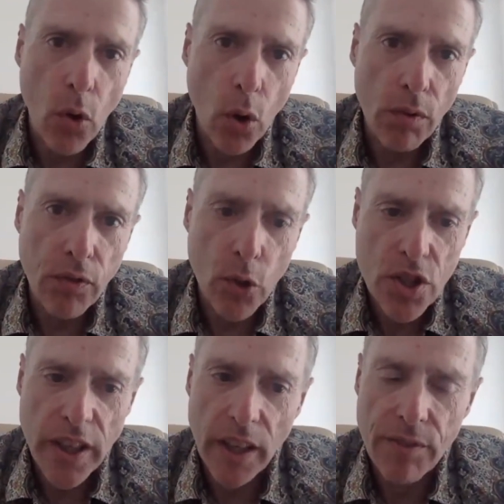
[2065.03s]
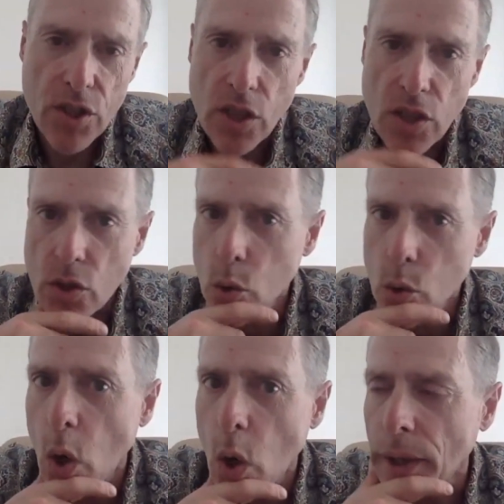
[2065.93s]
for services and
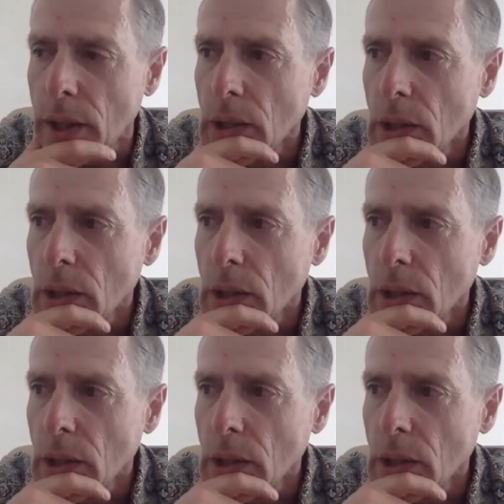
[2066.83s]
so on.